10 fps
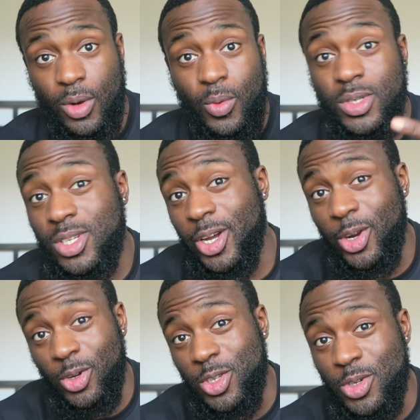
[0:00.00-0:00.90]
What's
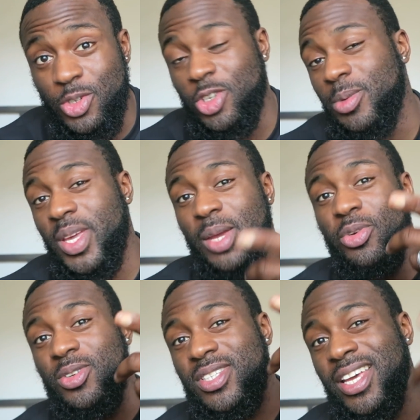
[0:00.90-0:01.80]
going on YouTube?
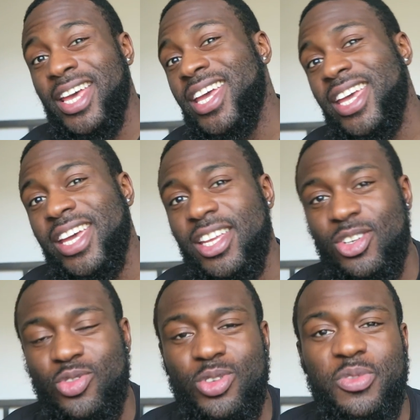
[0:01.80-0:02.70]
Gabriel Say, aka
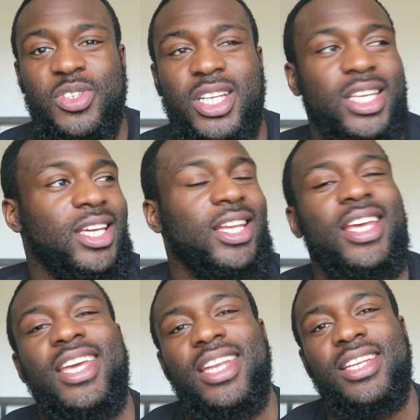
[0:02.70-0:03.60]
The Truth, checking
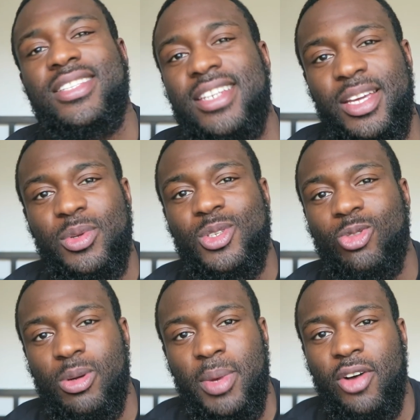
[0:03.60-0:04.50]
in, and today we're
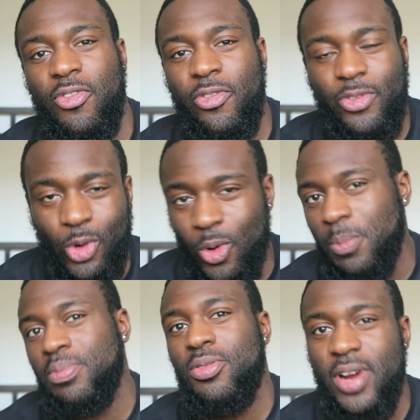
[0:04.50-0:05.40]
talking about floor
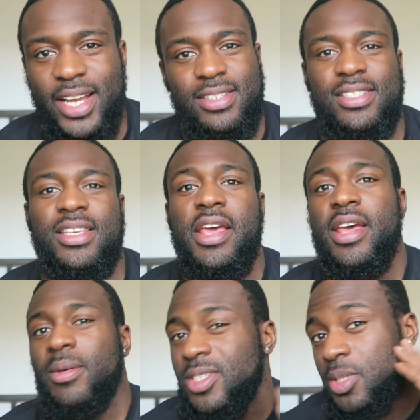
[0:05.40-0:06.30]
press.
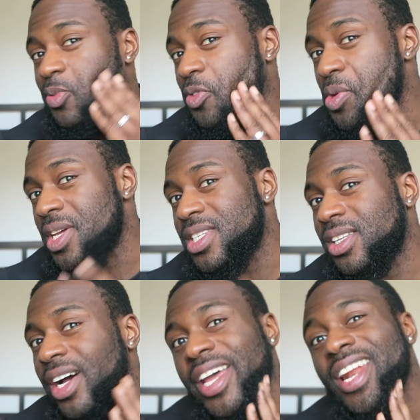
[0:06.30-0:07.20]
Just before we get
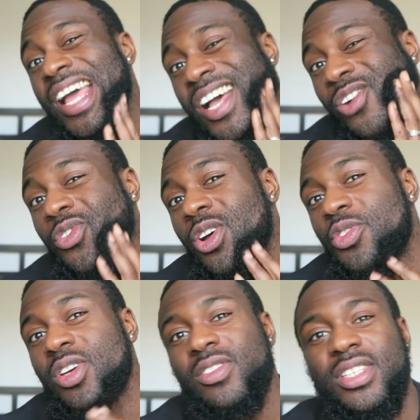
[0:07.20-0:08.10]
started, a few
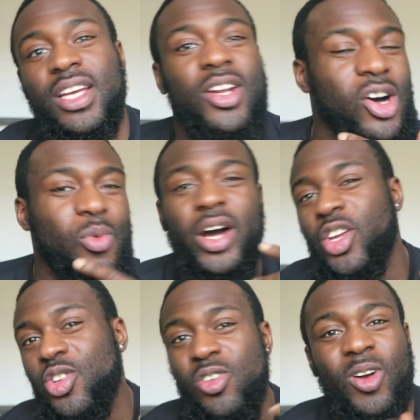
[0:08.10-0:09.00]
of you have said, oh, why
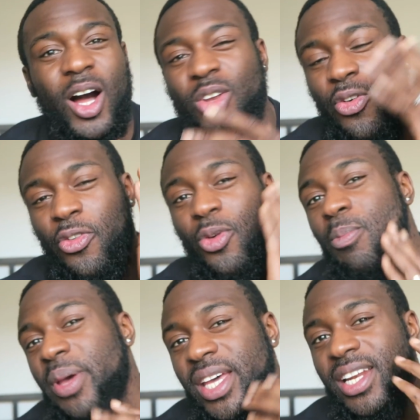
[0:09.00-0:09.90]
don't you grow out the full
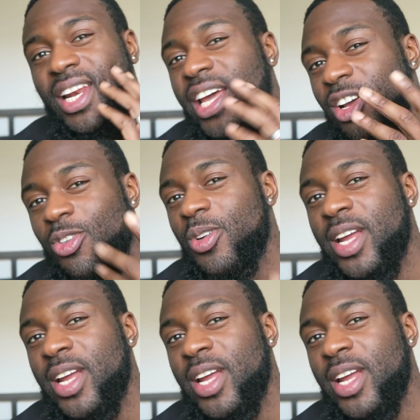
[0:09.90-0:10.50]
beard, let it grow